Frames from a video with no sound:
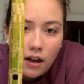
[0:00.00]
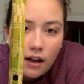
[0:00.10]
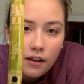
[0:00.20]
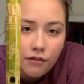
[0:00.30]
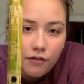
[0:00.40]
on
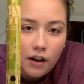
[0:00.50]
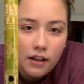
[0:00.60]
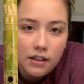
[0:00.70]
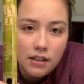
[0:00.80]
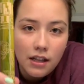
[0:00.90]
the
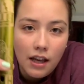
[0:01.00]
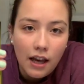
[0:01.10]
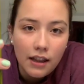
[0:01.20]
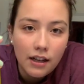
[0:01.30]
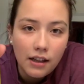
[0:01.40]
front
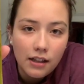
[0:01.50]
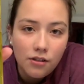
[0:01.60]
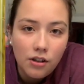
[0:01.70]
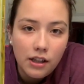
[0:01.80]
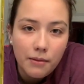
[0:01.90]
and then a little
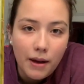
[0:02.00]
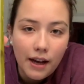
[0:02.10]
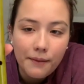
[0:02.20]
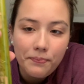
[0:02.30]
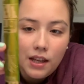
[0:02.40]
hole in the
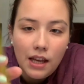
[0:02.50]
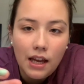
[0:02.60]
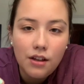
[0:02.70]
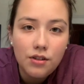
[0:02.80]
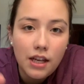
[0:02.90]
back.
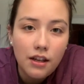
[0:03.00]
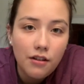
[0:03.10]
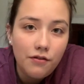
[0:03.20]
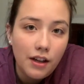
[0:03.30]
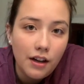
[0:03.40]
And you take your
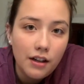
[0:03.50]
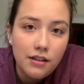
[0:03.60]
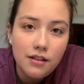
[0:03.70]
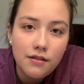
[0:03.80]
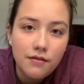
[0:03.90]

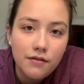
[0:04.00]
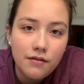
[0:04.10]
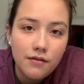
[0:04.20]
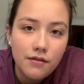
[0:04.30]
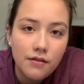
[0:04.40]
fingers
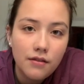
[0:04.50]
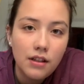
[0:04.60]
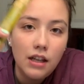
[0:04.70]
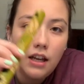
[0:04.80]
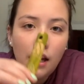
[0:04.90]

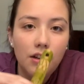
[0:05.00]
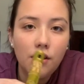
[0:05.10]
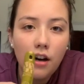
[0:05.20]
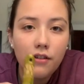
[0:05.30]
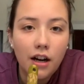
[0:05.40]
and you
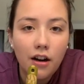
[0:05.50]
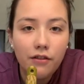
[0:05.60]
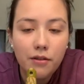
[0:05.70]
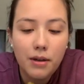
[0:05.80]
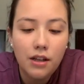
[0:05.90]
cover
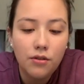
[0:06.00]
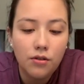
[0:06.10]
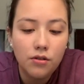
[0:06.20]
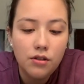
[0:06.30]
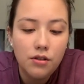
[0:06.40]
however many
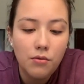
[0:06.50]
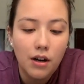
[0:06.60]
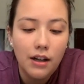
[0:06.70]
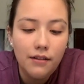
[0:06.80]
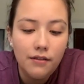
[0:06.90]
holes you
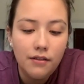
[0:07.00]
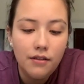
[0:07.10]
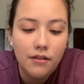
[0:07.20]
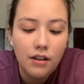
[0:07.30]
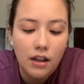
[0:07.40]
want,
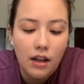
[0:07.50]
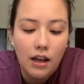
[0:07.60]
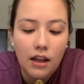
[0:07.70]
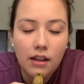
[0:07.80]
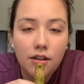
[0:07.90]

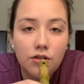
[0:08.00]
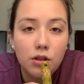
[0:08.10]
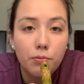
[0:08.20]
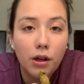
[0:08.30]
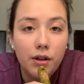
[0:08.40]
and then you just
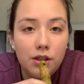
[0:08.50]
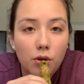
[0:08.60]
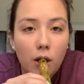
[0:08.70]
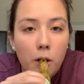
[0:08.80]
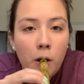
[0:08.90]
blow into it